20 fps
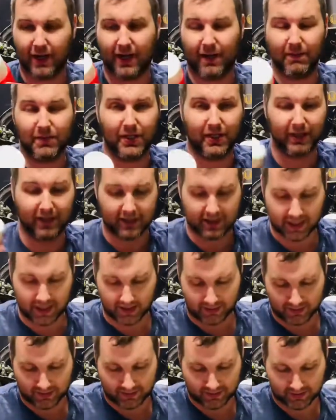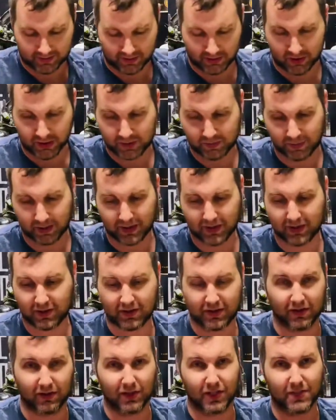Check this out. Ghostbusters
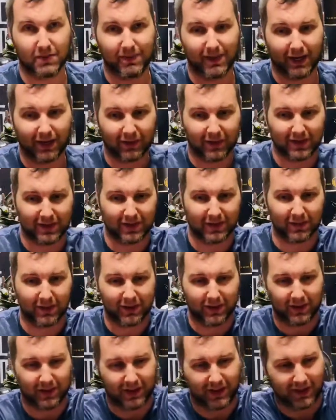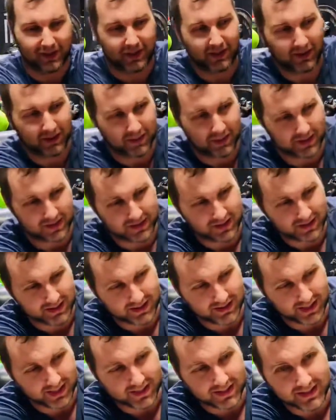lunchbox with a thermos.
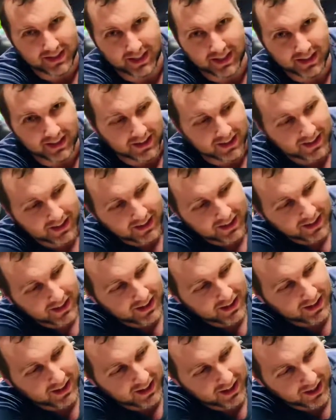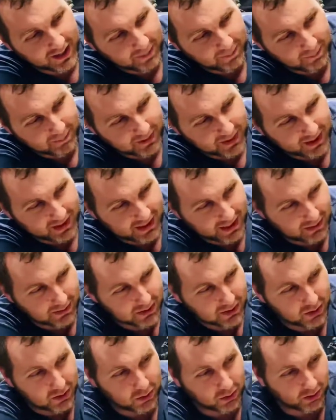Isn't that sick? That was
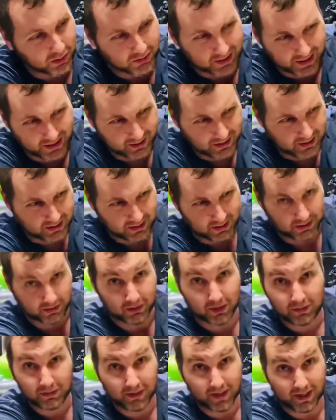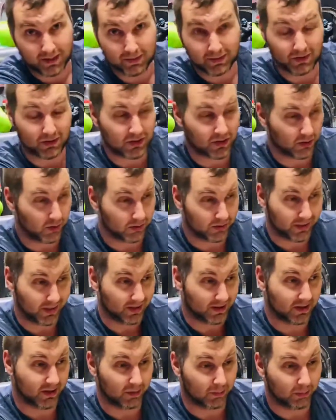cool. That is 35 years old and
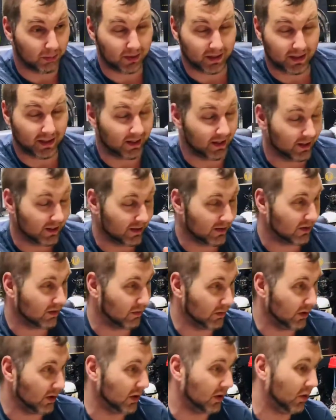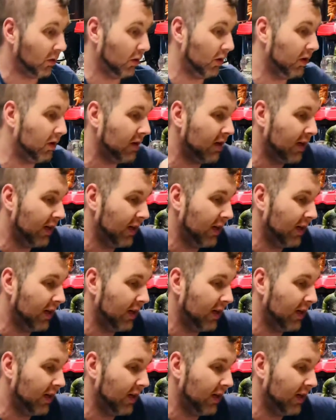it's complete and it's really cool.